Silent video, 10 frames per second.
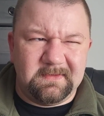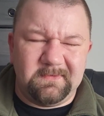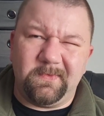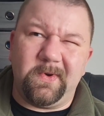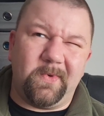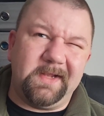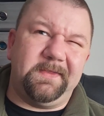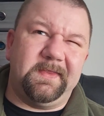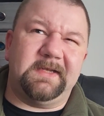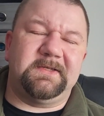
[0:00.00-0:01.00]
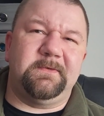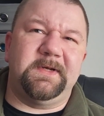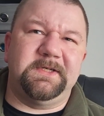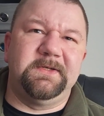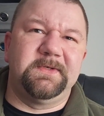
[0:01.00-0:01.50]
Well, not so
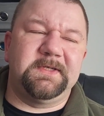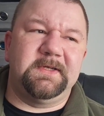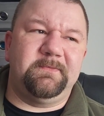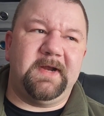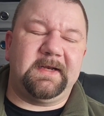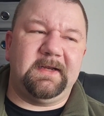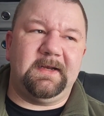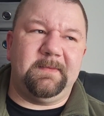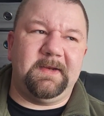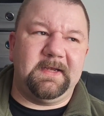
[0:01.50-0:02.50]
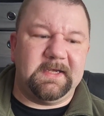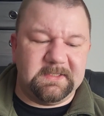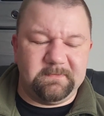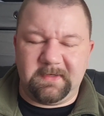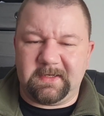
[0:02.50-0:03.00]
much used in a practical
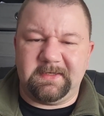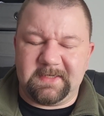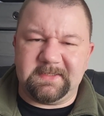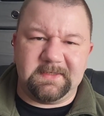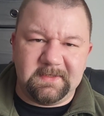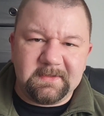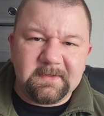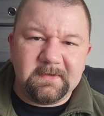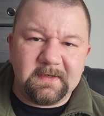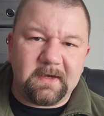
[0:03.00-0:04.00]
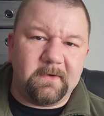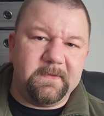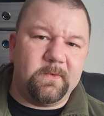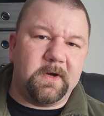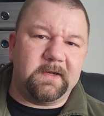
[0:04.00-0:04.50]
application, but I tested it, how
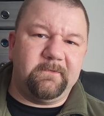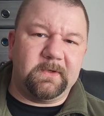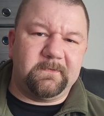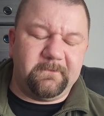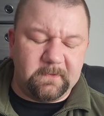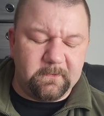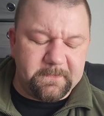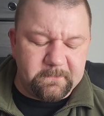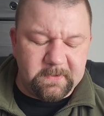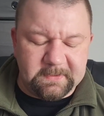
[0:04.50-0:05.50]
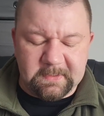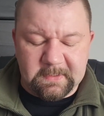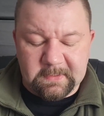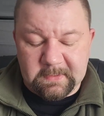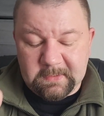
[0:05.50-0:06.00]
the water would flow through it.
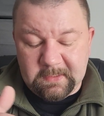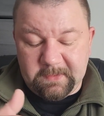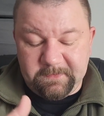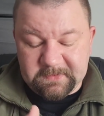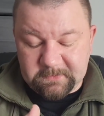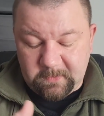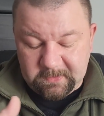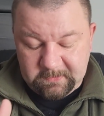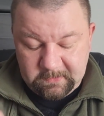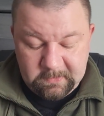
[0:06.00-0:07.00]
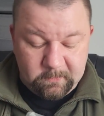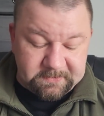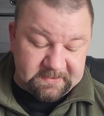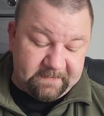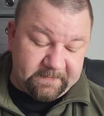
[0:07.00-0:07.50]
And this one
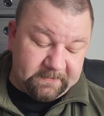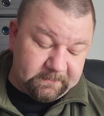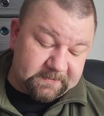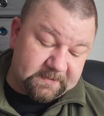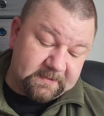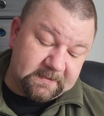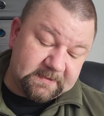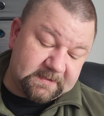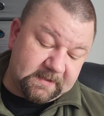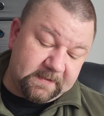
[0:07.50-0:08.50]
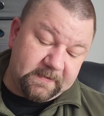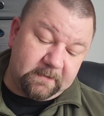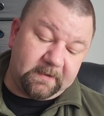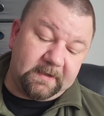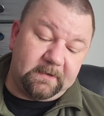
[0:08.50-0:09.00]
was never used. It's still in the
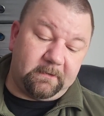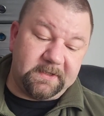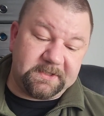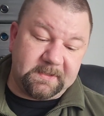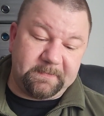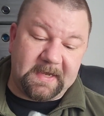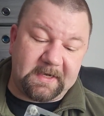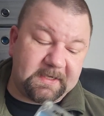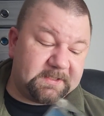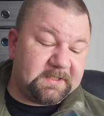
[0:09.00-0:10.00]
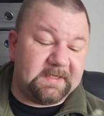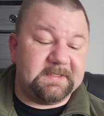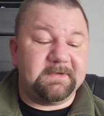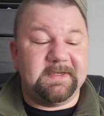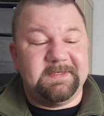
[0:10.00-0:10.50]
original packaging,
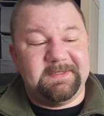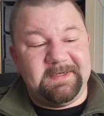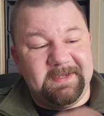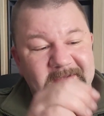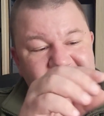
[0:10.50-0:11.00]
as you can see